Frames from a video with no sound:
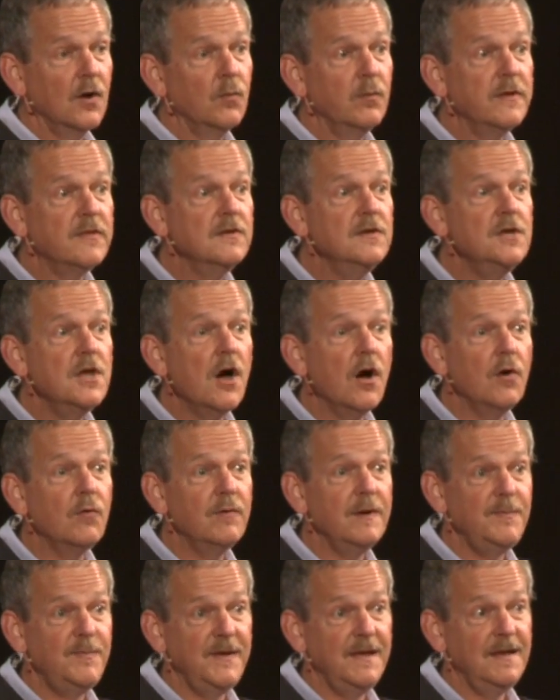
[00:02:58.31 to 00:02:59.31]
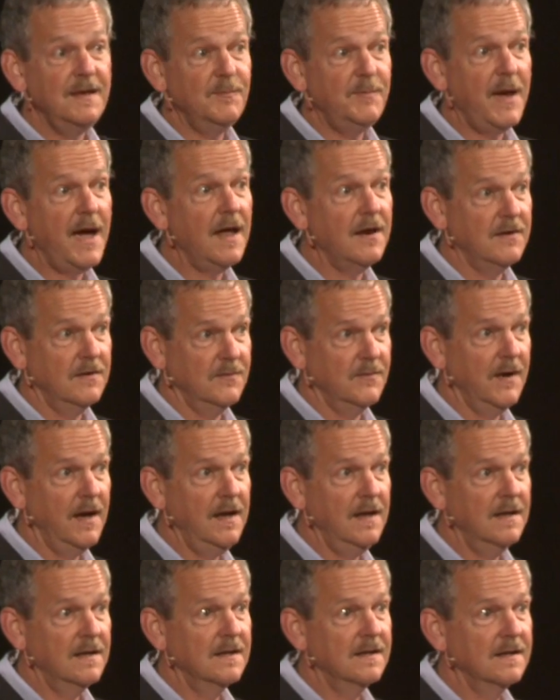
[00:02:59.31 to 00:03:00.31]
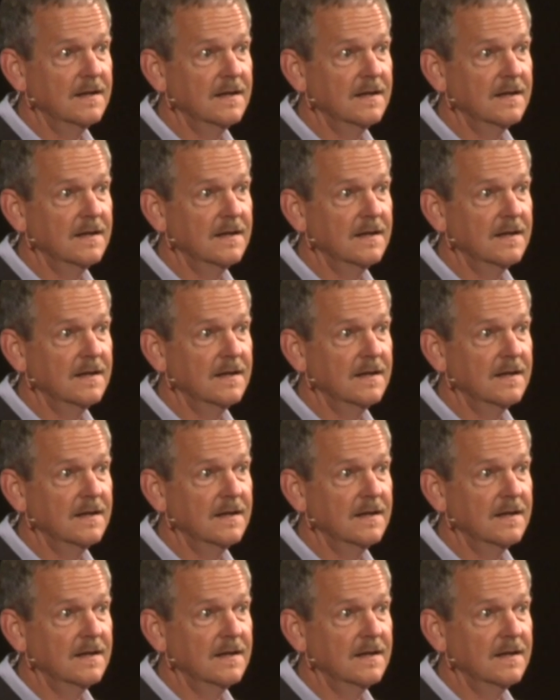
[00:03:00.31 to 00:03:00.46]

with no repeating pattern, right?